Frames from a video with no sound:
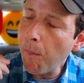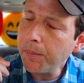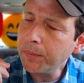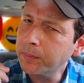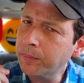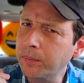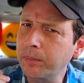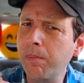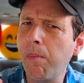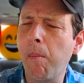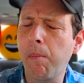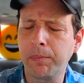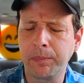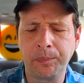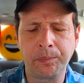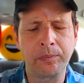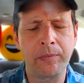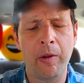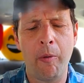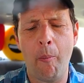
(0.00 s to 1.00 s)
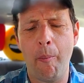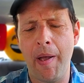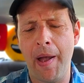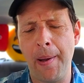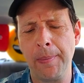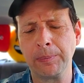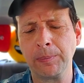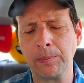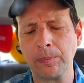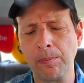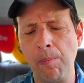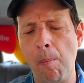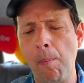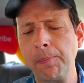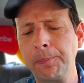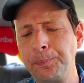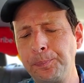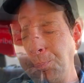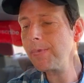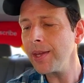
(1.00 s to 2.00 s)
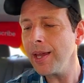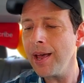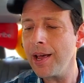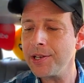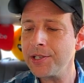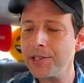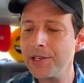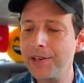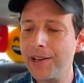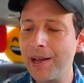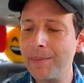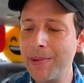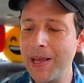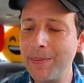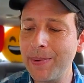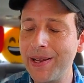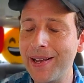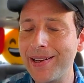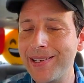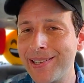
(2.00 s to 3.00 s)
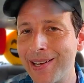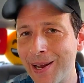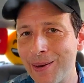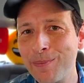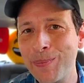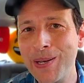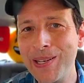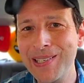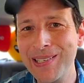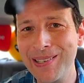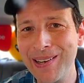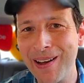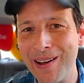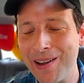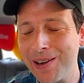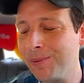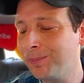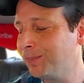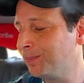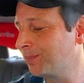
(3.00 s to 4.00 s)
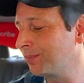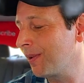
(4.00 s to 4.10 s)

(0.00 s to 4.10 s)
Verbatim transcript: Mmm, man. I should have got maybe a 10 piece nug,